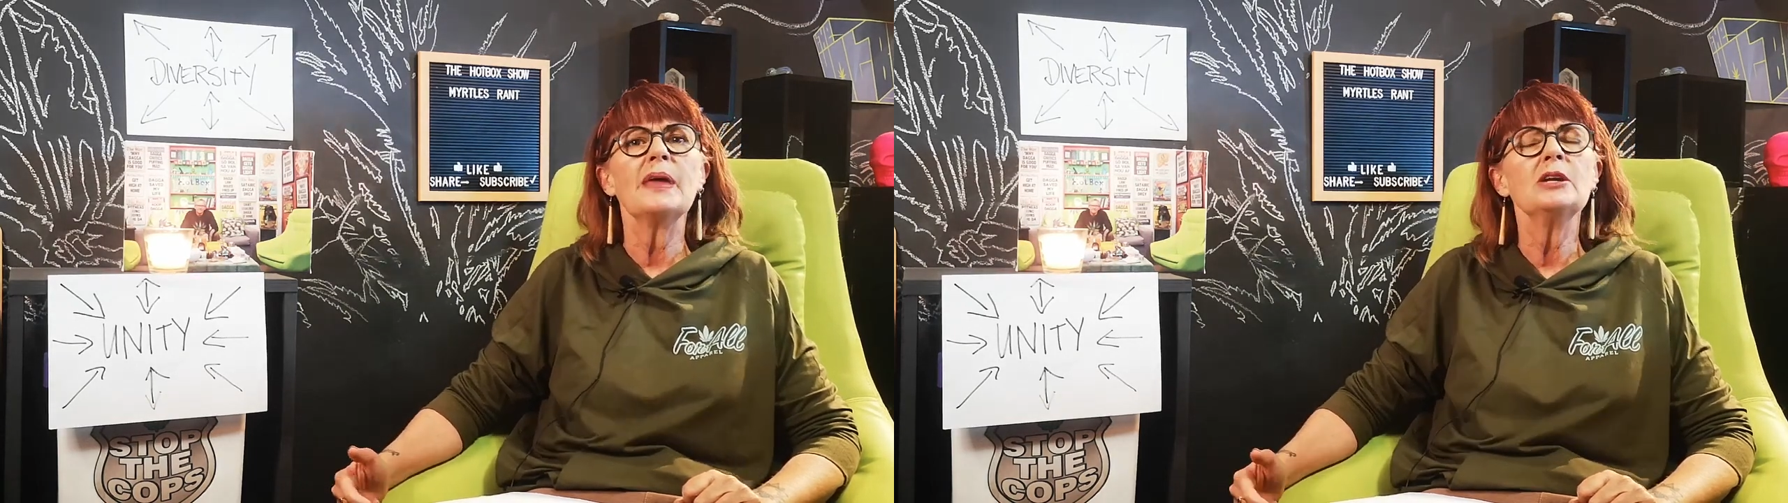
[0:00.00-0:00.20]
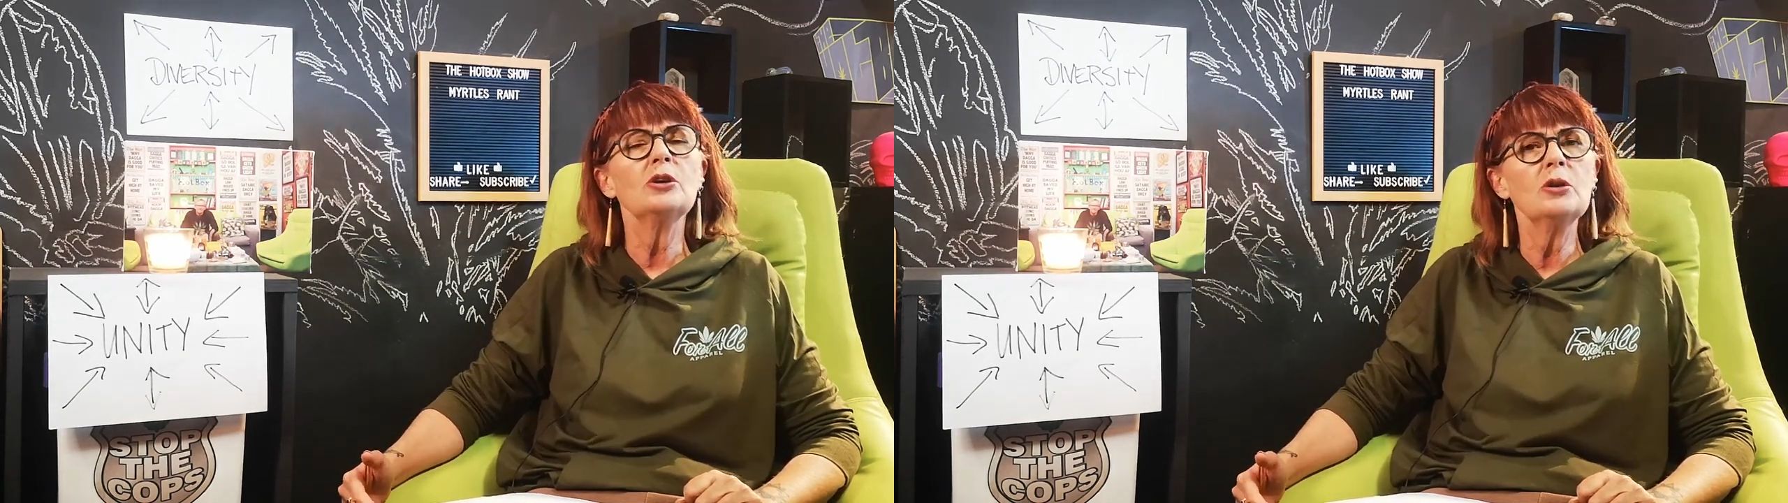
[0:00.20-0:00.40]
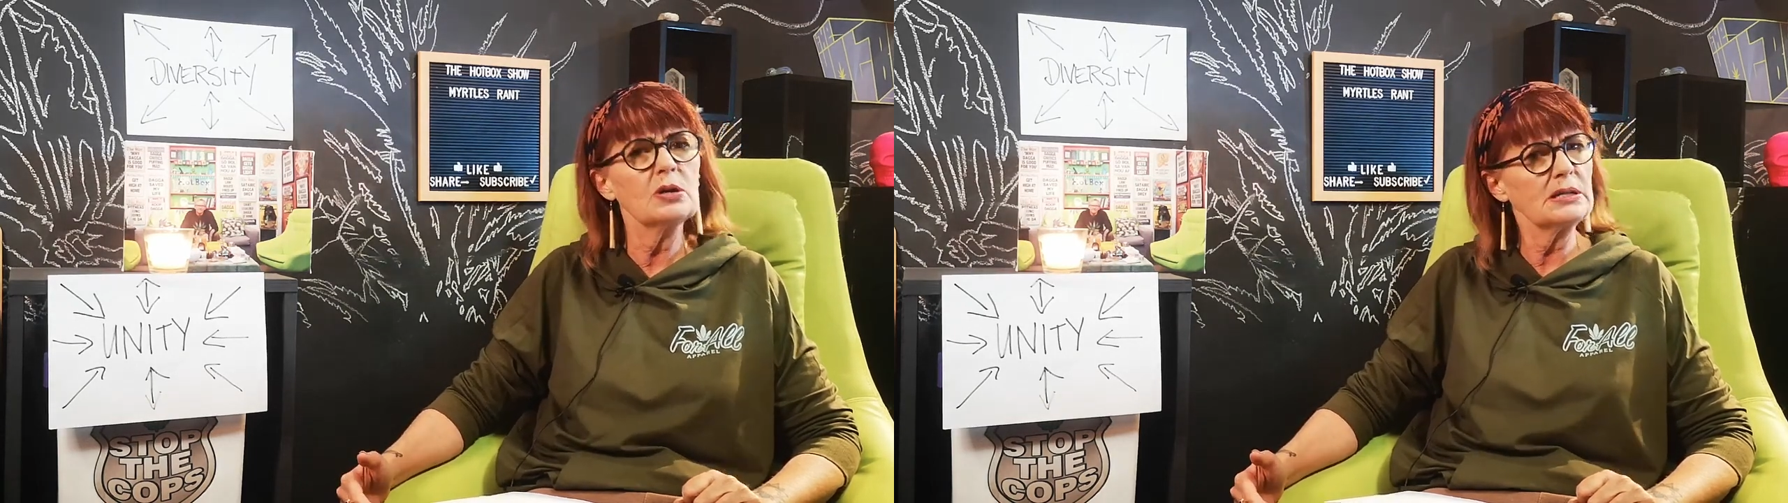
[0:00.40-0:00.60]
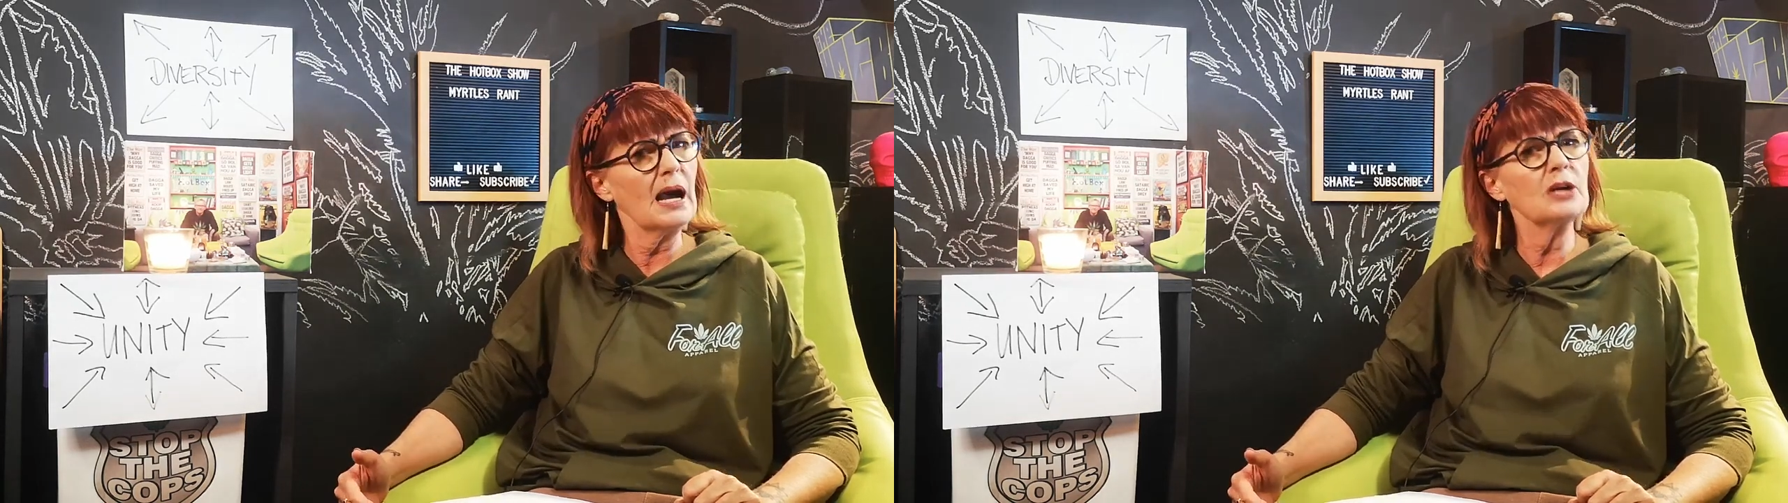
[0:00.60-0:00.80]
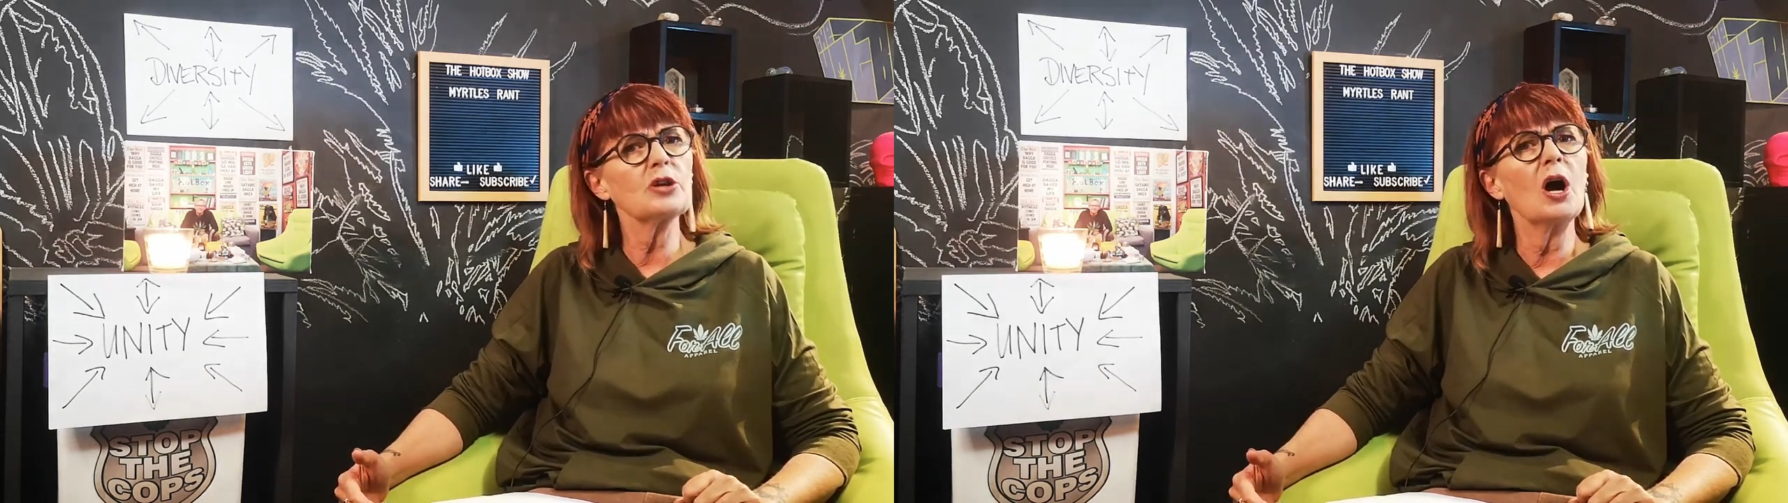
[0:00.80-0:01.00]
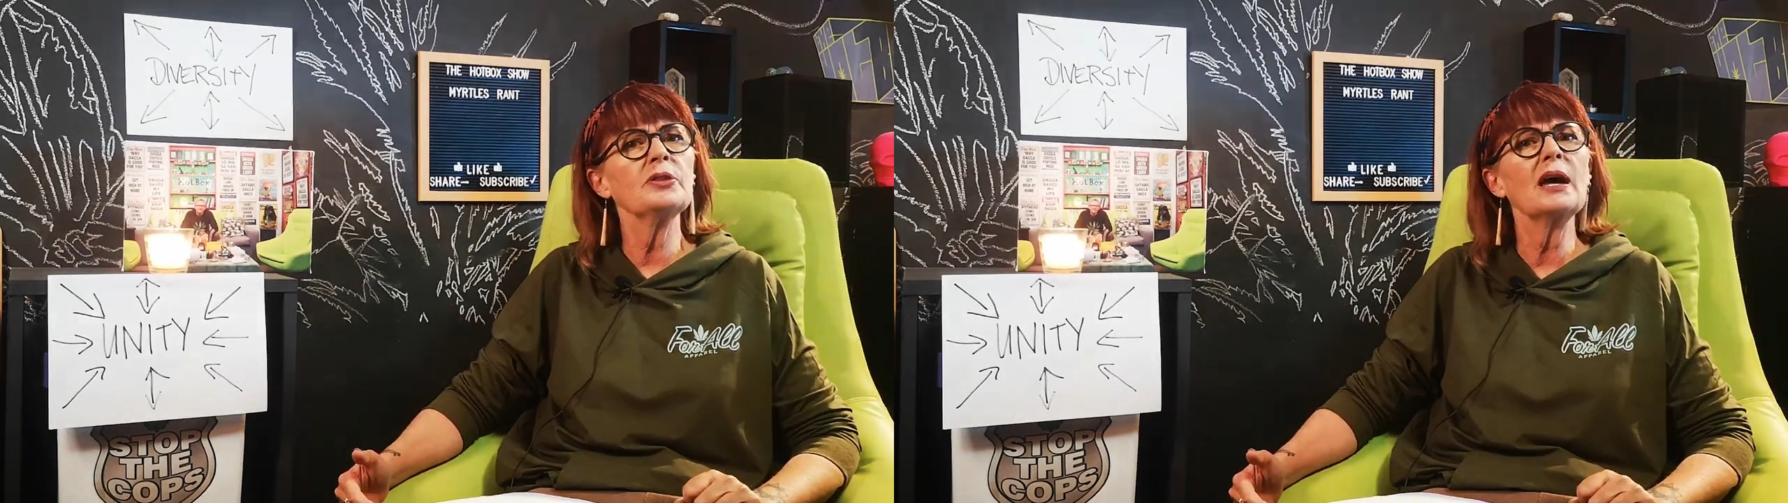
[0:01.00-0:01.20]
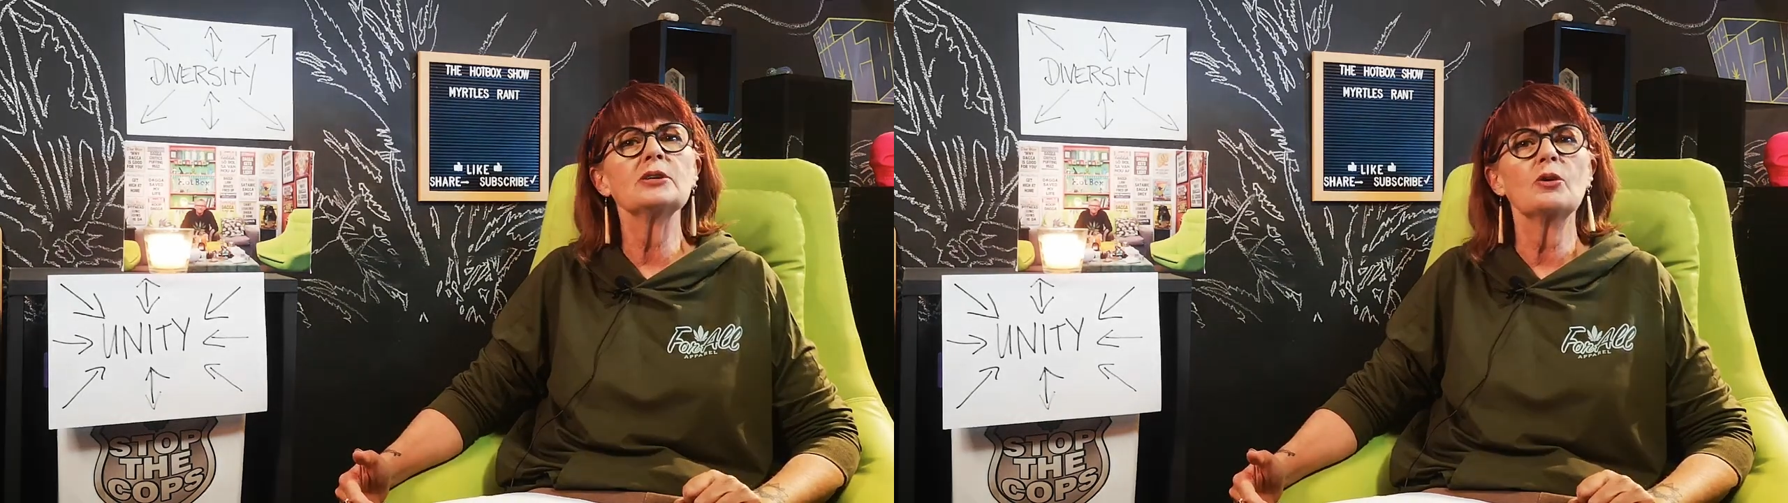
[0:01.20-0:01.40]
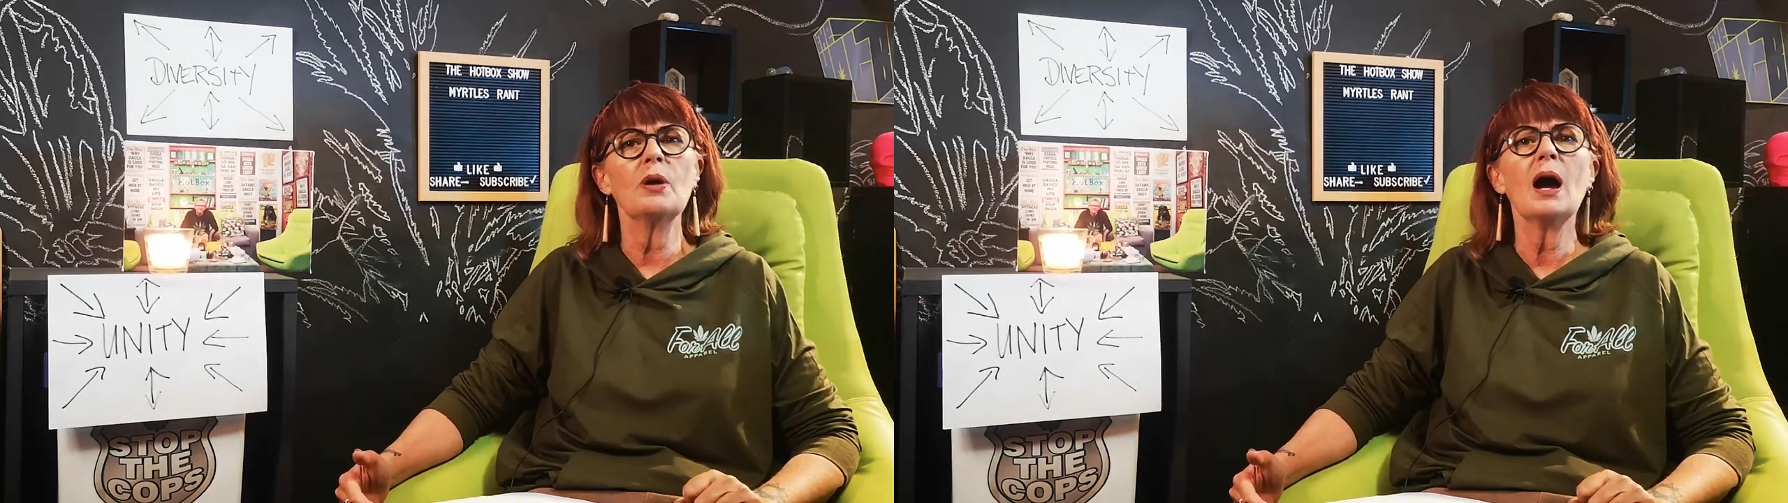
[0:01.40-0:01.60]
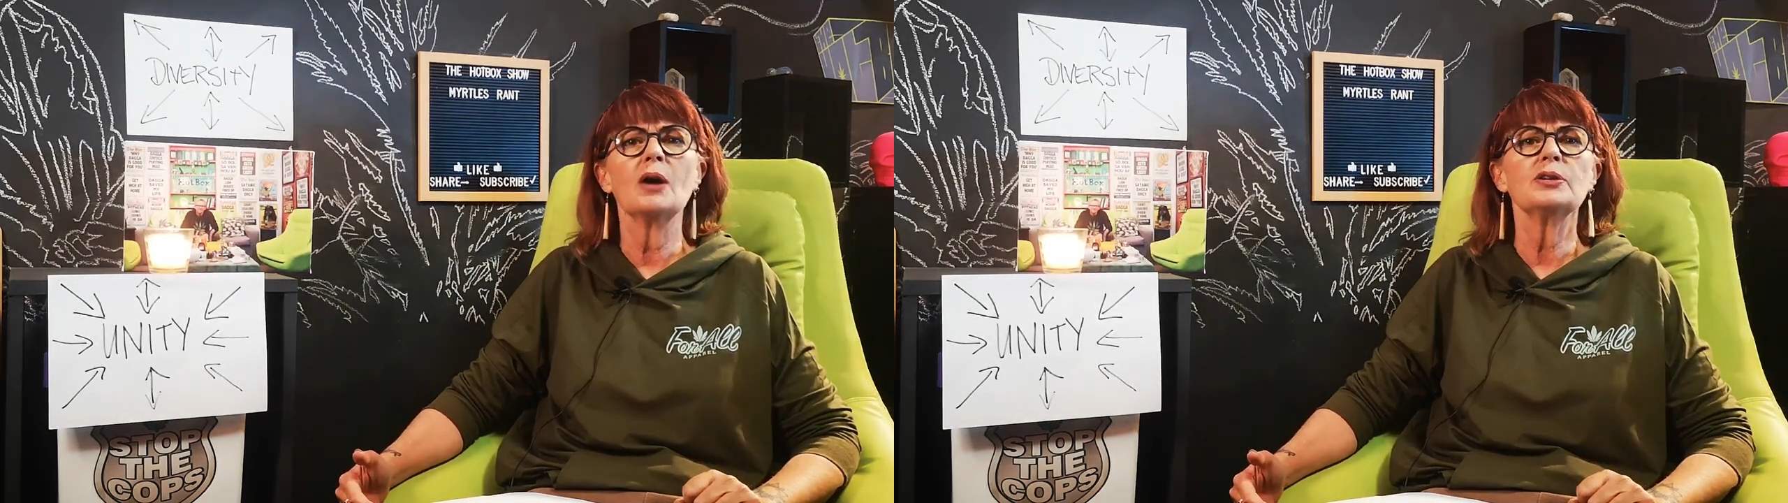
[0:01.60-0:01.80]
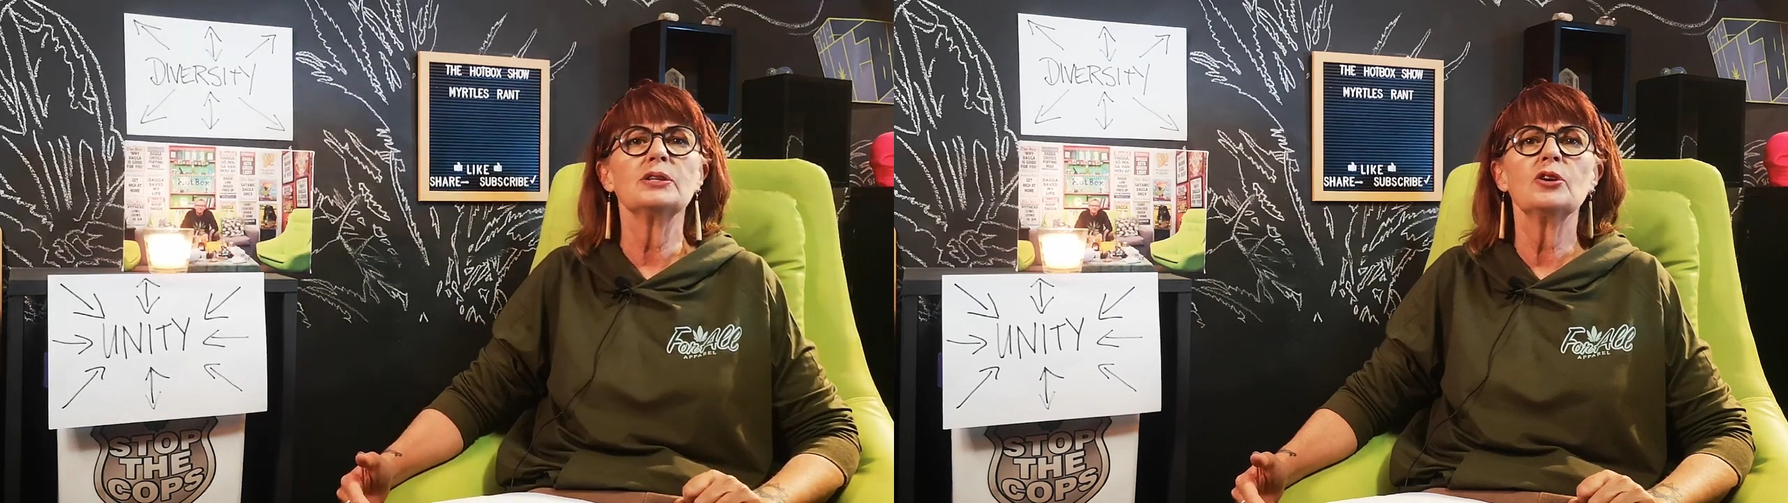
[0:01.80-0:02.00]
and you looked out on that
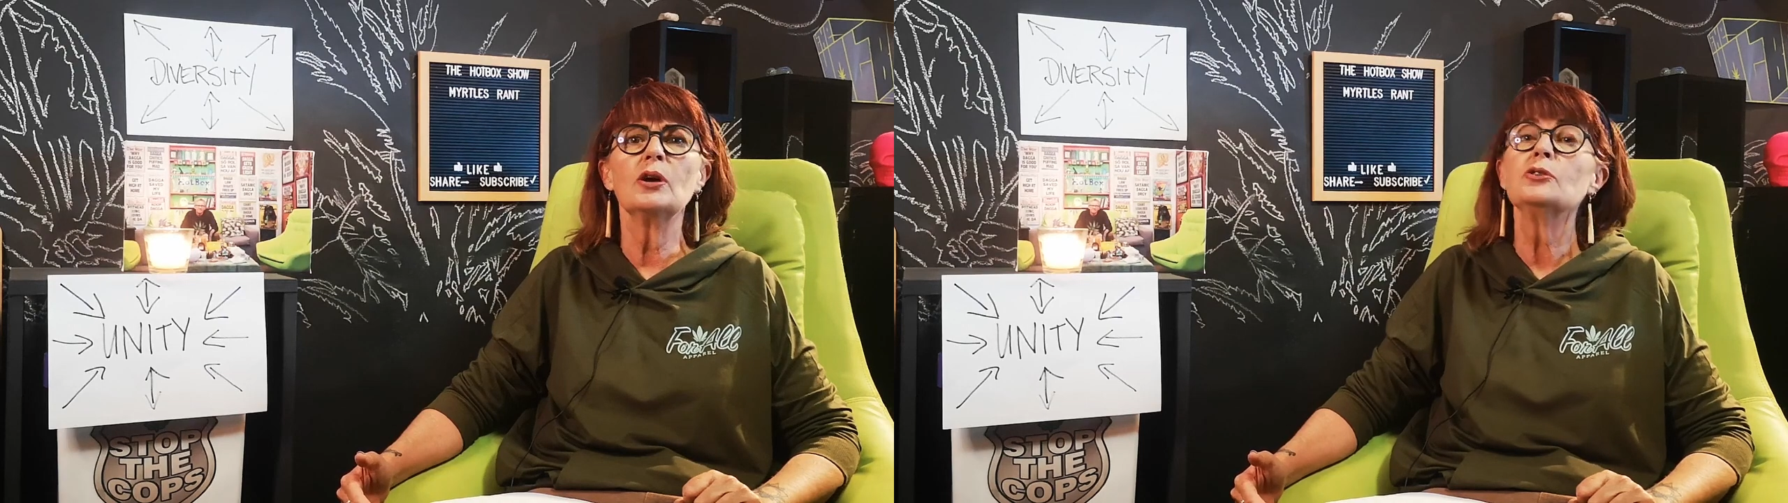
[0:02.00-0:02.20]
crowd, and you know,